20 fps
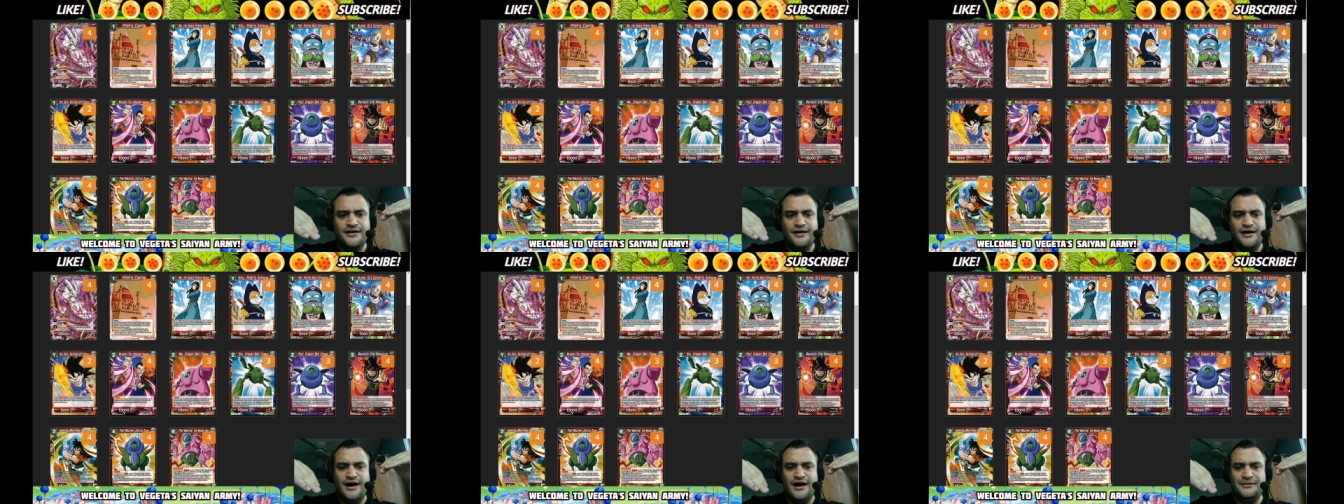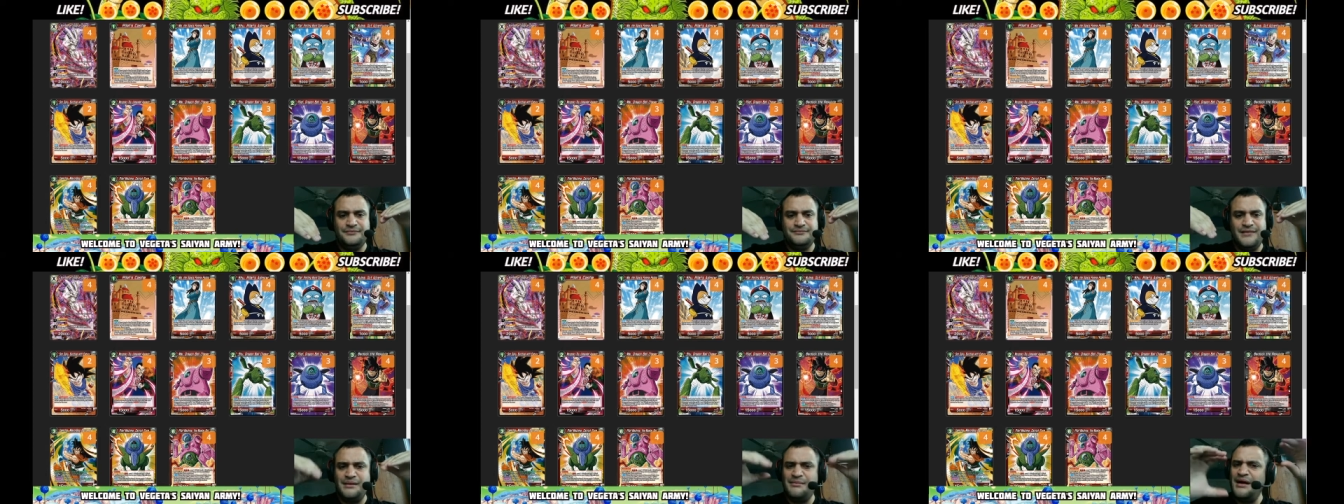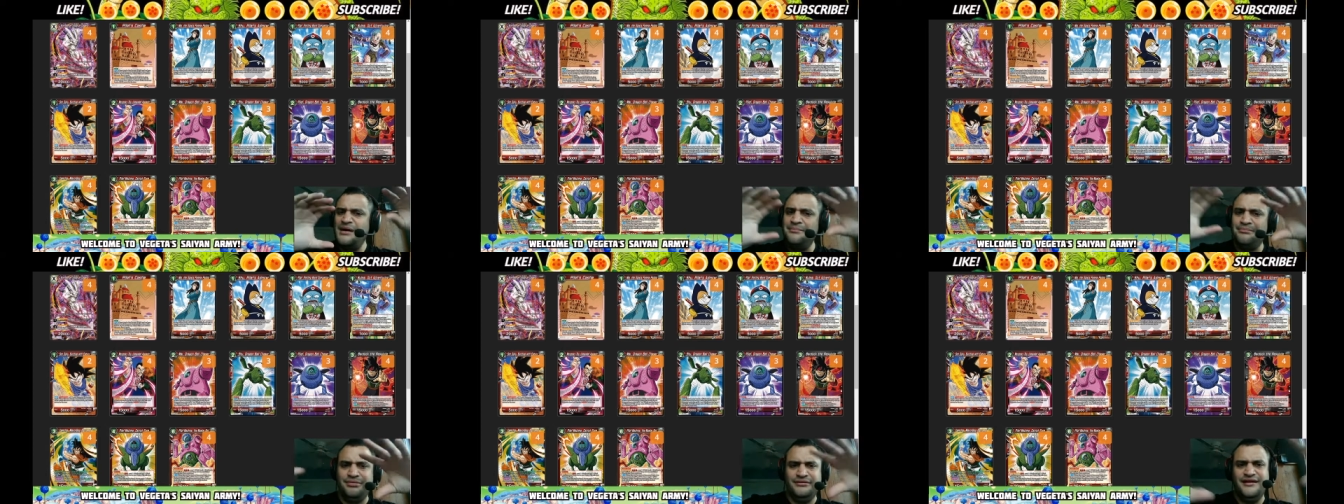Am
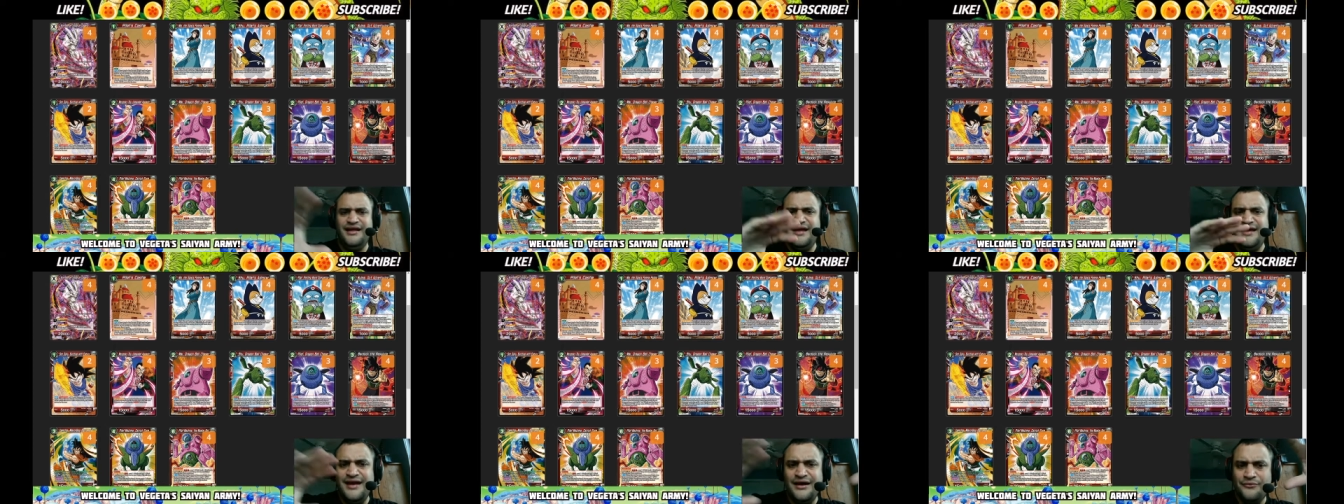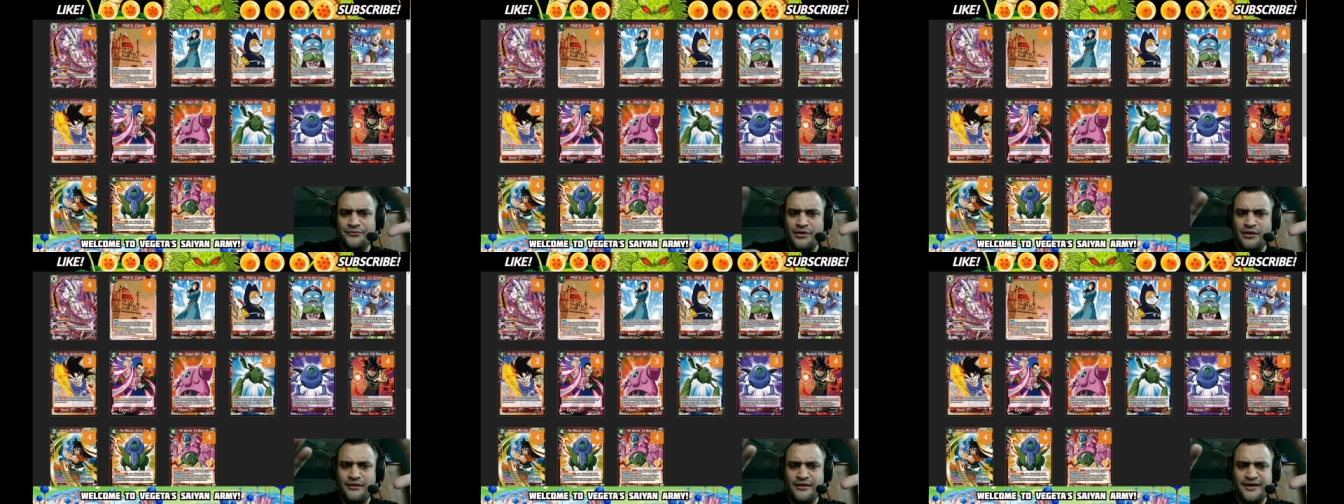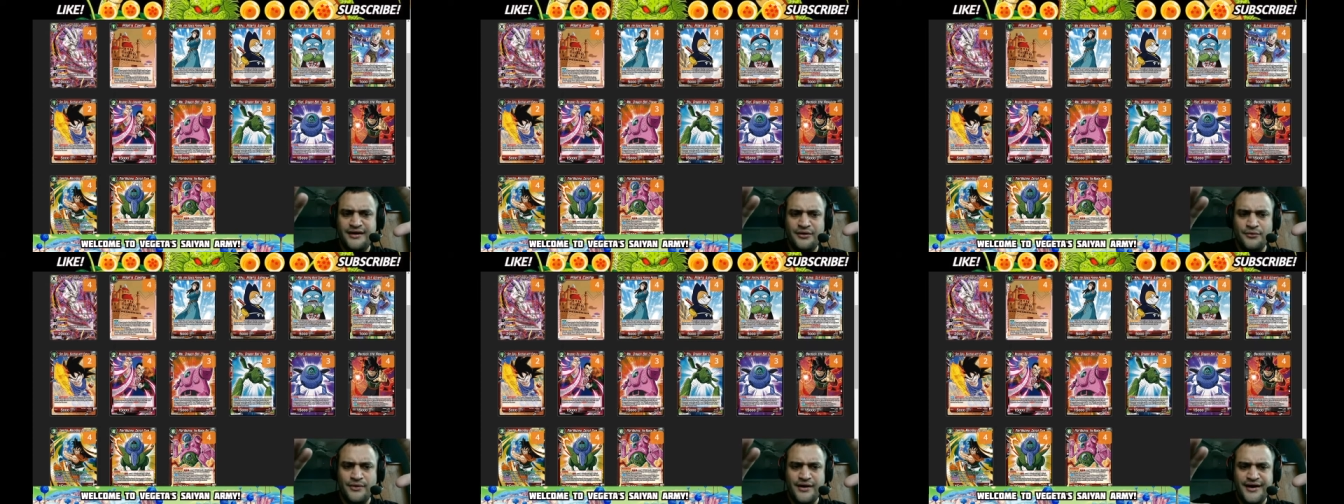I playing it wrong
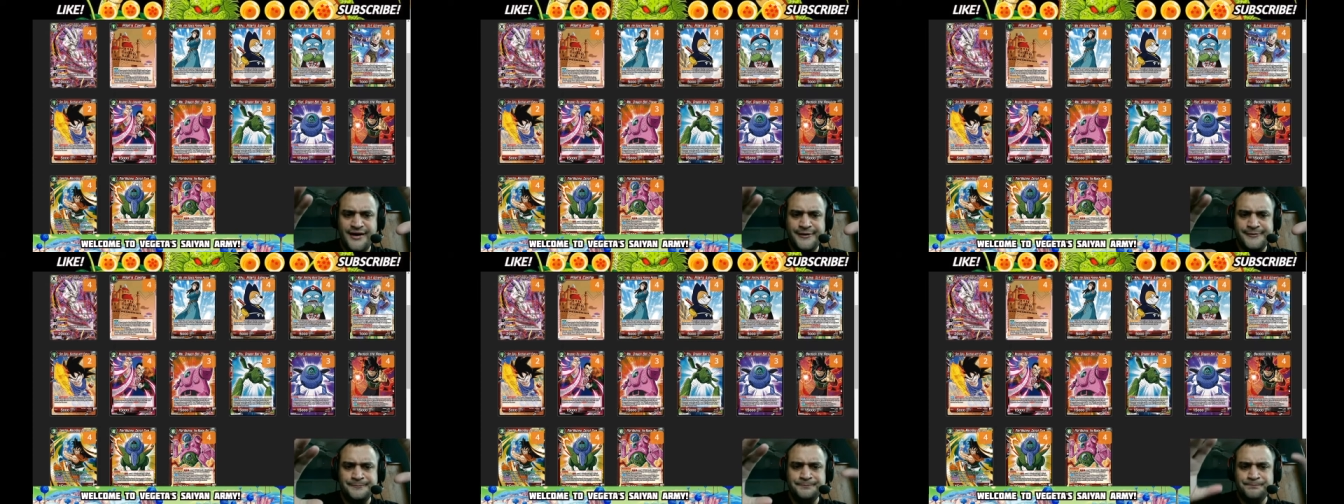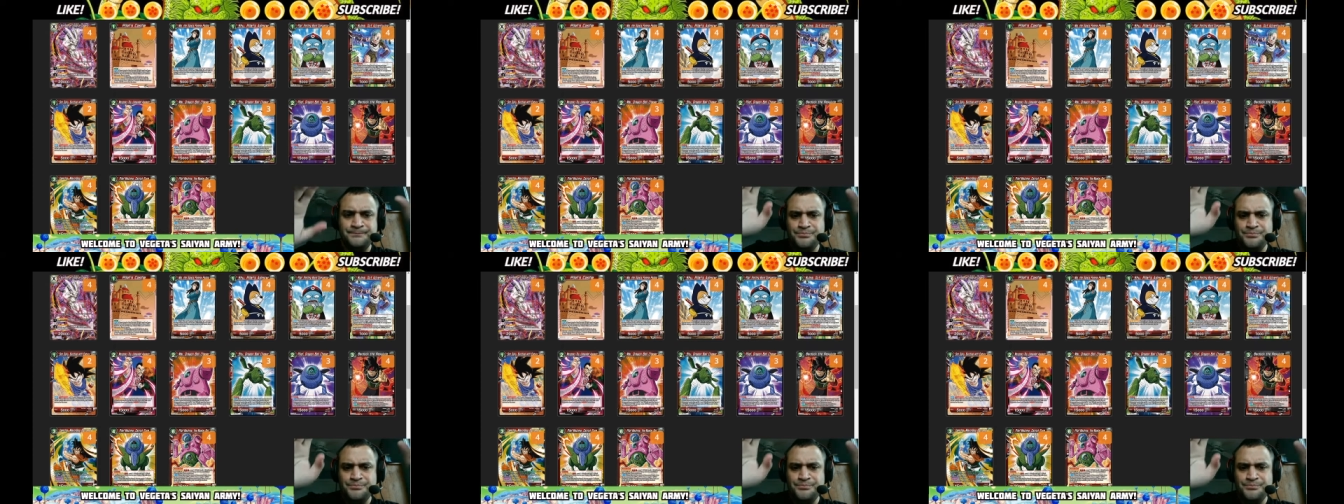anyway?